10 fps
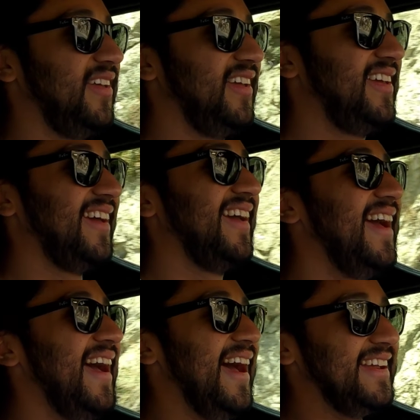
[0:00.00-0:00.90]

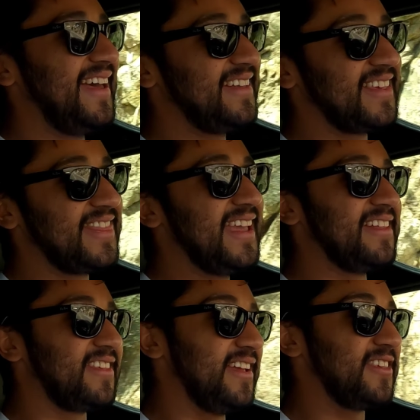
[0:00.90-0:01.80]
Yeah, that's the thing.
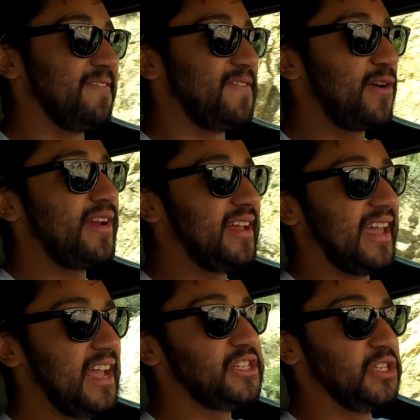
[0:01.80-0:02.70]
It's a very
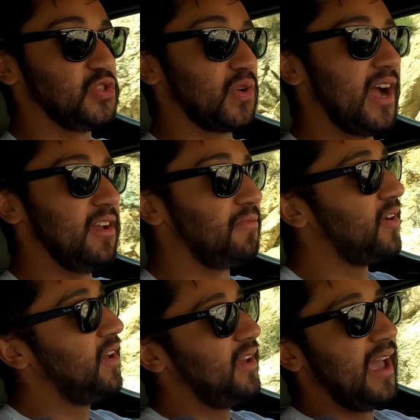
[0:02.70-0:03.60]
engaging drive,
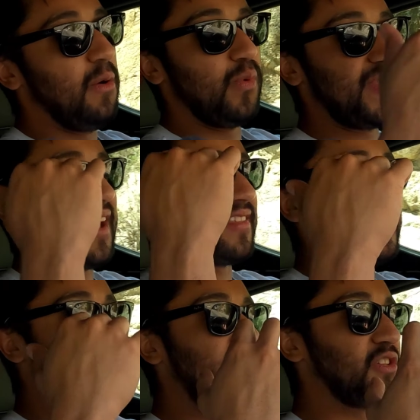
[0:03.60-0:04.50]
and with that
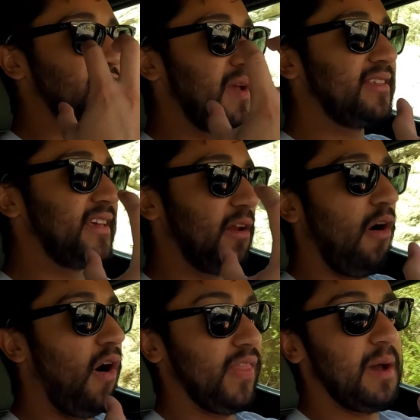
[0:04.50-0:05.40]
sound, it just makes it
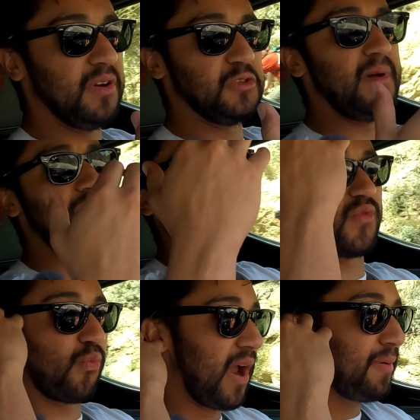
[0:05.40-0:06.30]
all that much better. It's
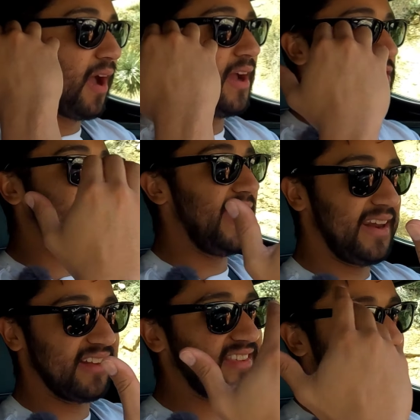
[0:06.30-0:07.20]
right behind your
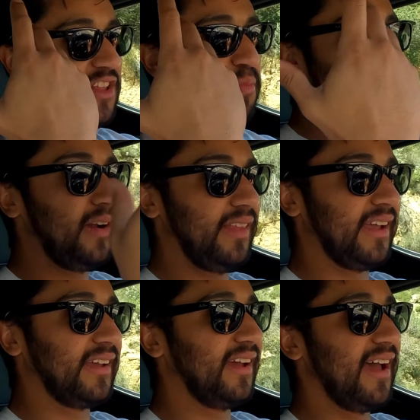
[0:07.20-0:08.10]
head. I'd say it's probably
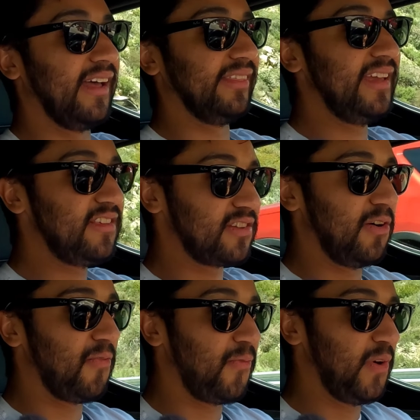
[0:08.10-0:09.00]
like at least a
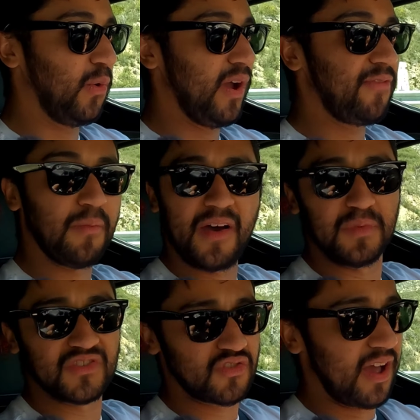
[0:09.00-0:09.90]
foot away from all the
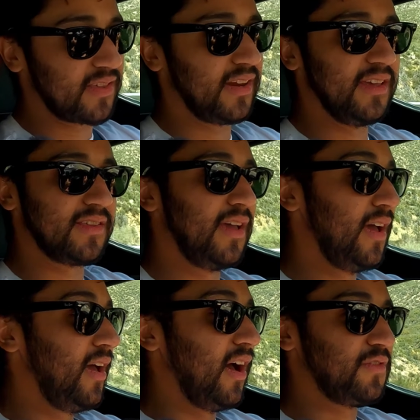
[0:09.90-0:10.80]
monstrosities
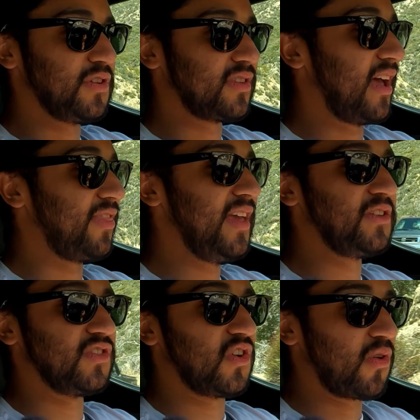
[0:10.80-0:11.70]
of just that thing
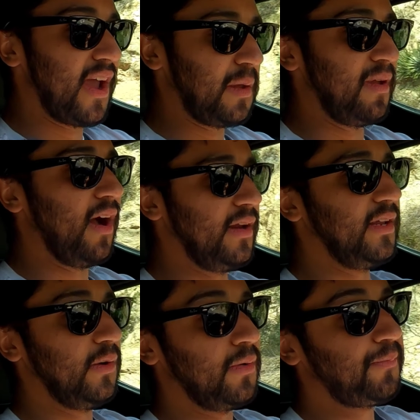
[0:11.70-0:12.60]
just cranking behind
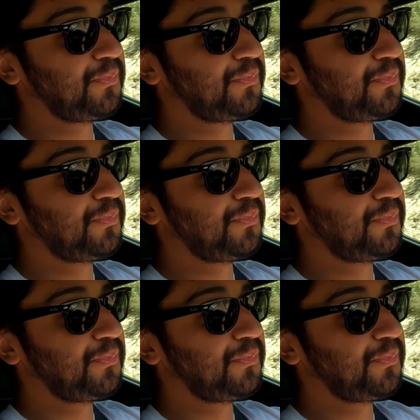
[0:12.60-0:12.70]
you.